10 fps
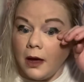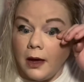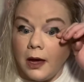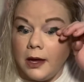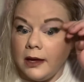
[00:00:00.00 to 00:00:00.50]

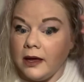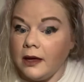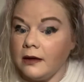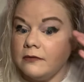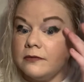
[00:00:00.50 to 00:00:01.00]
I
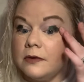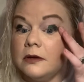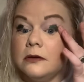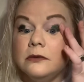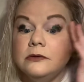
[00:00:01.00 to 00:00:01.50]
have
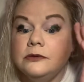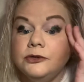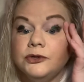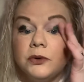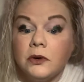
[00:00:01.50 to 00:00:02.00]

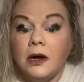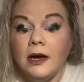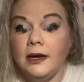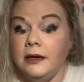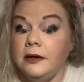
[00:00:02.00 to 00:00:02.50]

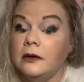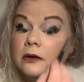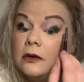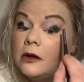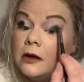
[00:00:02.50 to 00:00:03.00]
tried
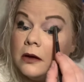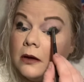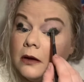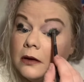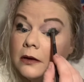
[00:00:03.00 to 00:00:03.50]

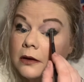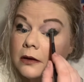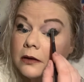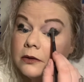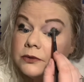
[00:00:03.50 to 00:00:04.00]

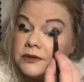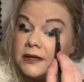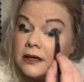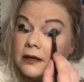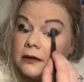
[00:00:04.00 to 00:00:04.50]
using
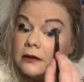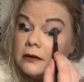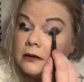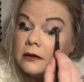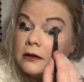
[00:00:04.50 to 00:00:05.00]
it
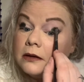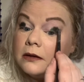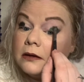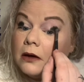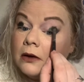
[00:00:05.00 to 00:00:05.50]

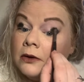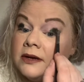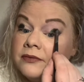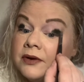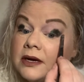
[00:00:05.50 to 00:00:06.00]
in all
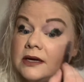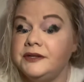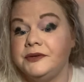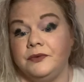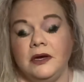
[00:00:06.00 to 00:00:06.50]
different kinds
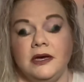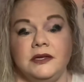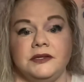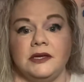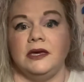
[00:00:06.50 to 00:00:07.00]
of ways
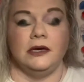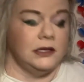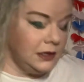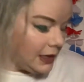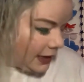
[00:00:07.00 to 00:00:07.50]

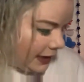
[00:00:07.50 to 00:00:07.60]
and I